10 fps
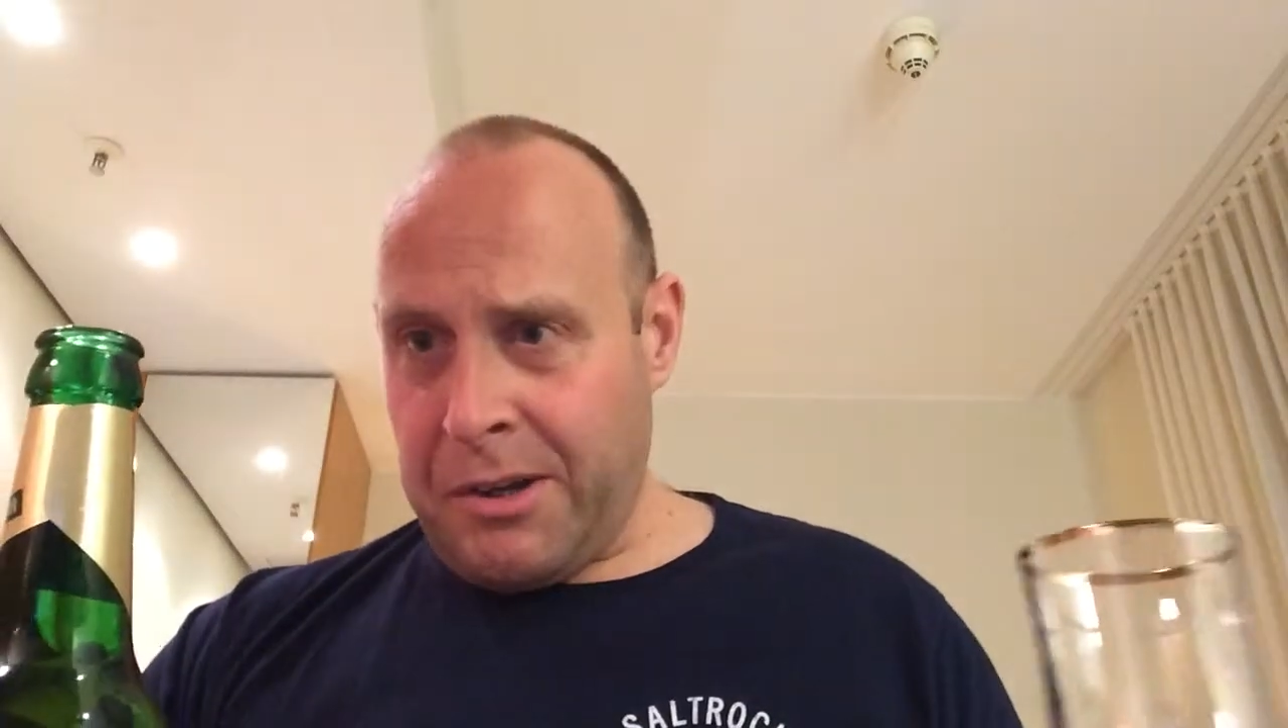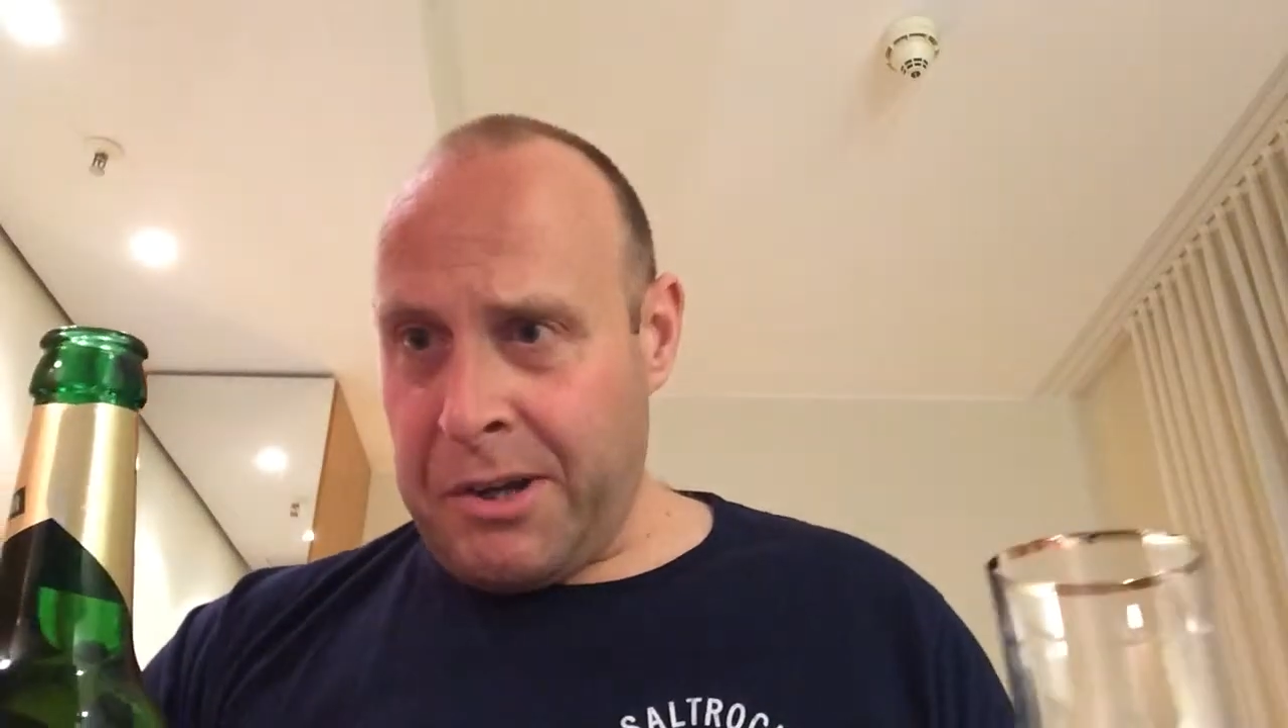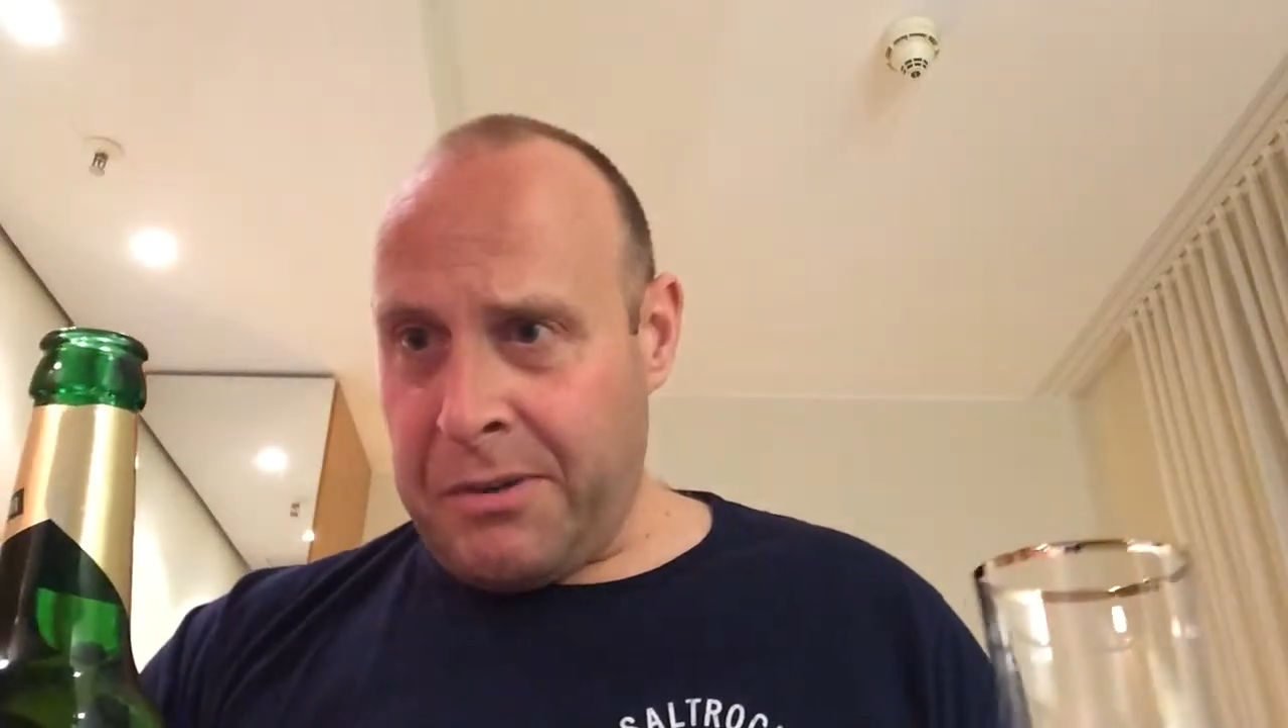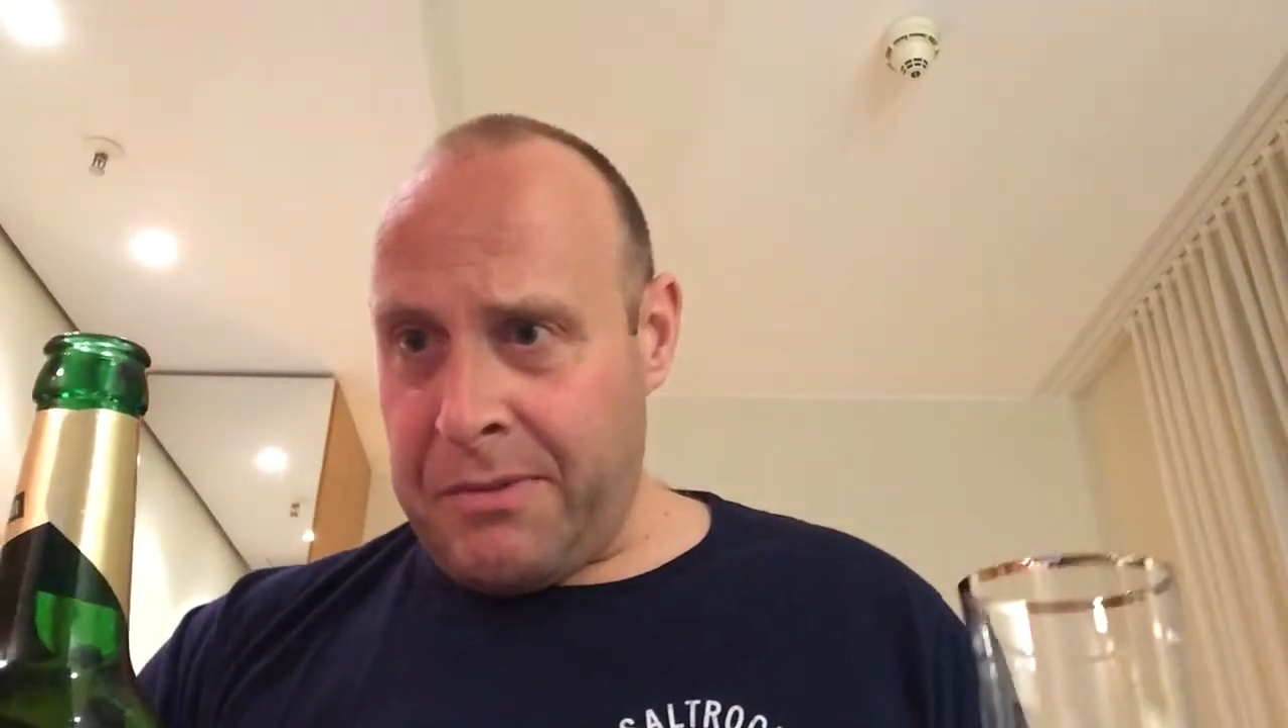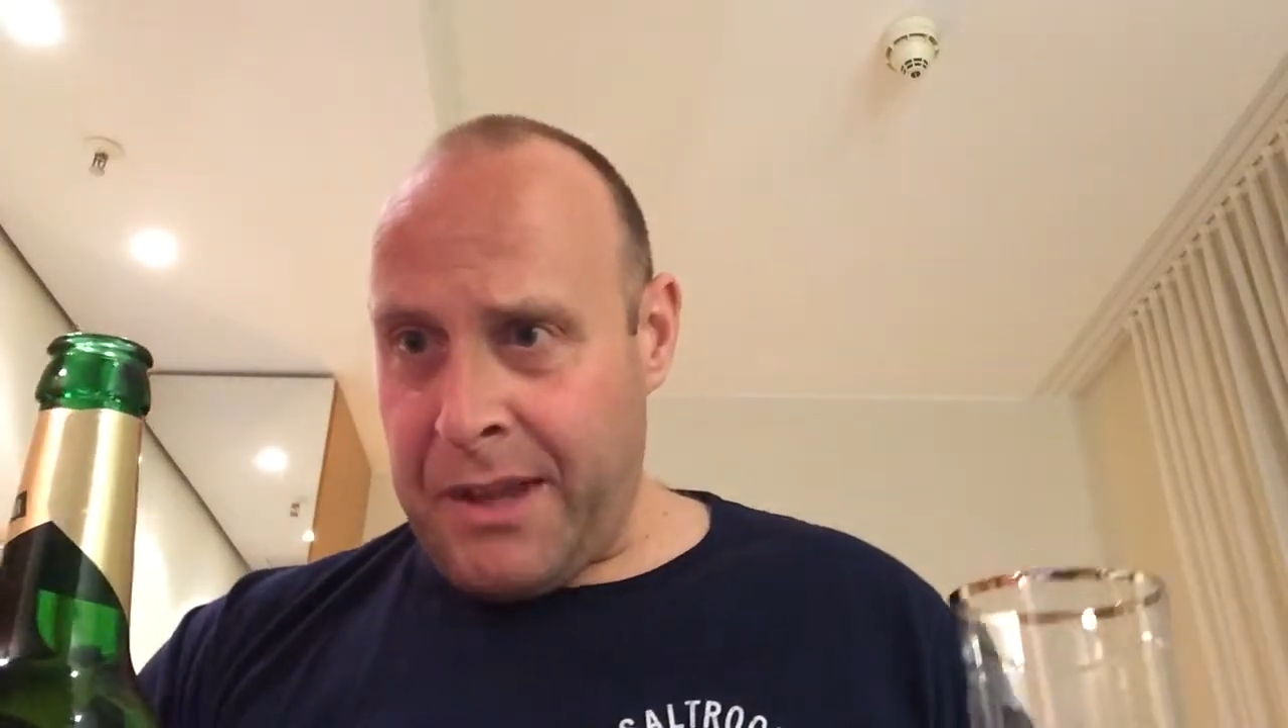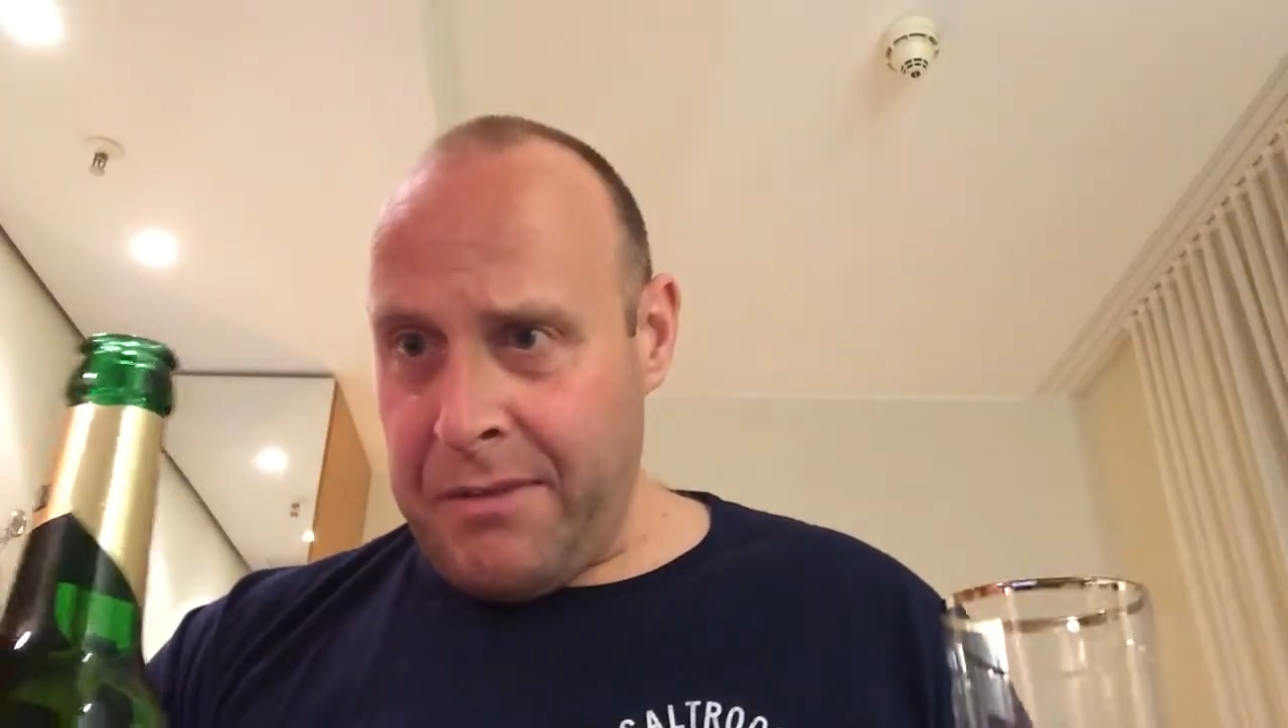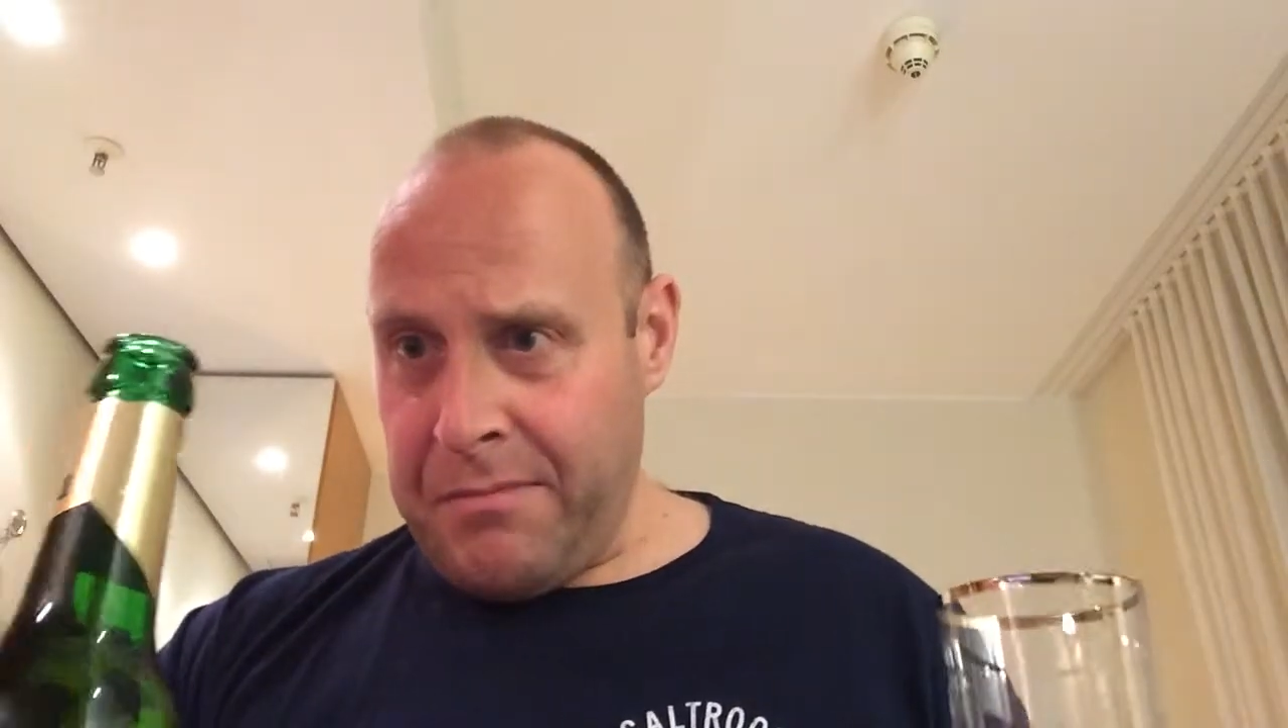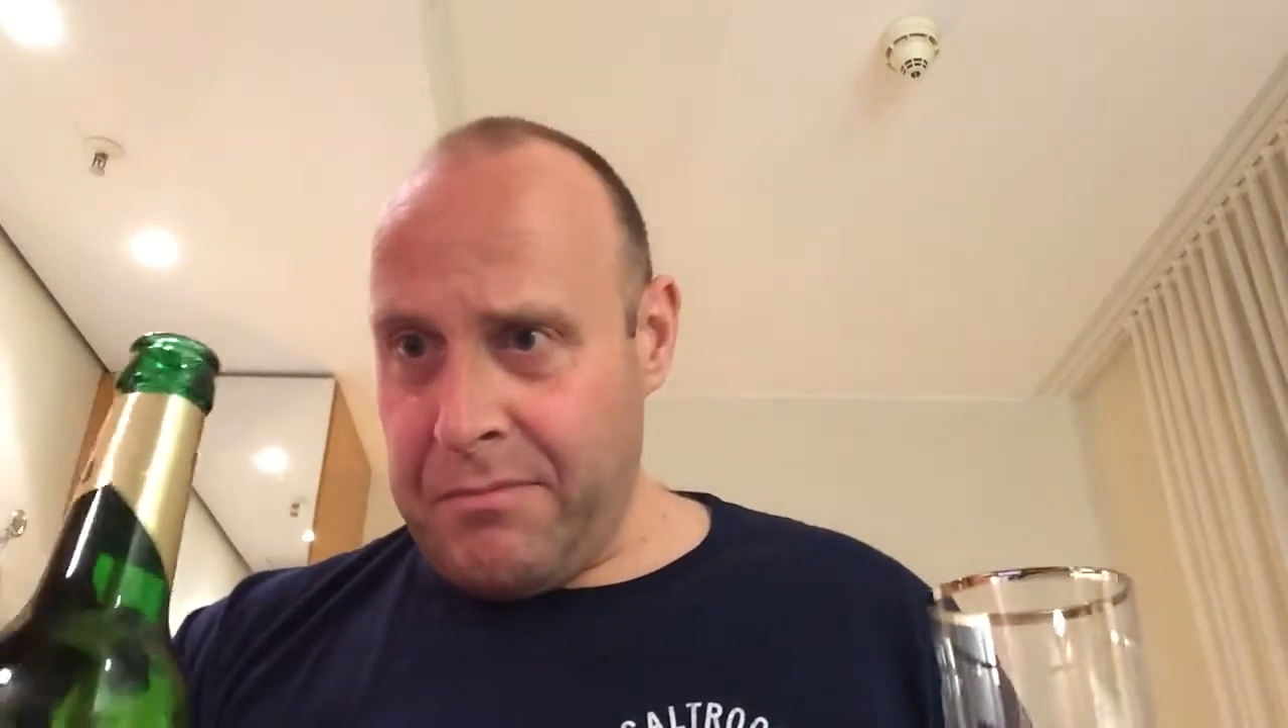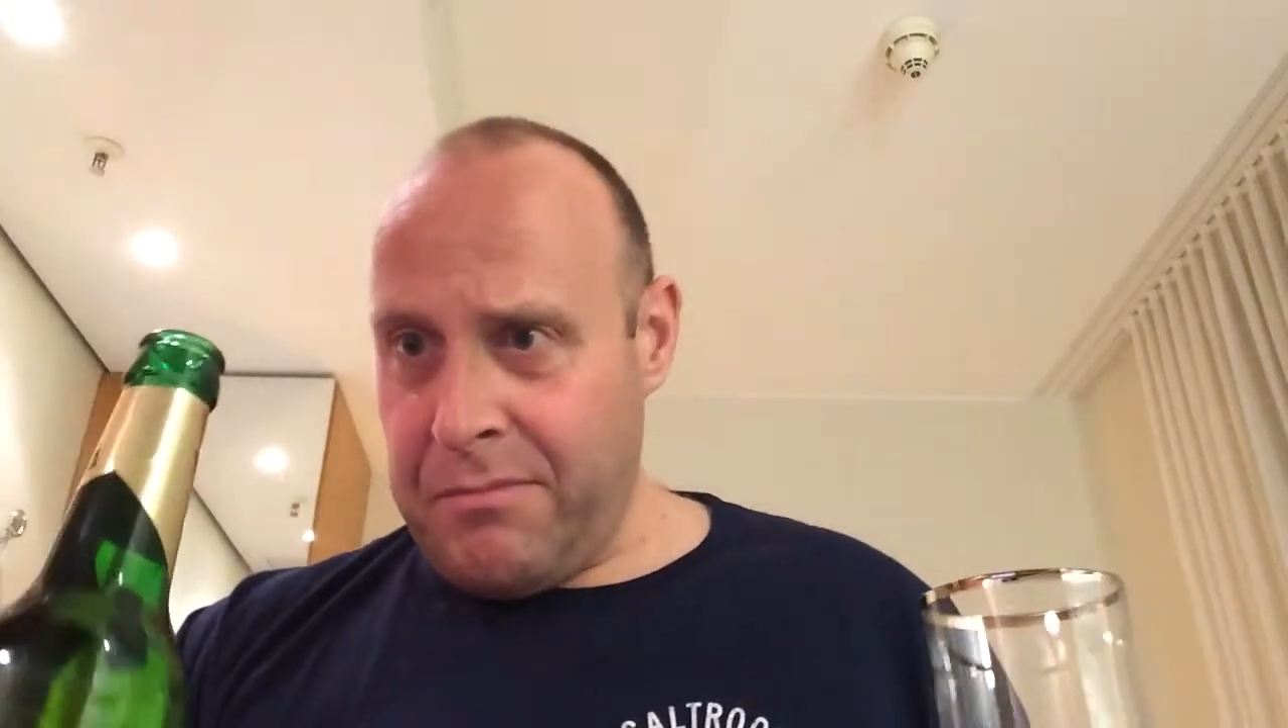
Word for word: going on there.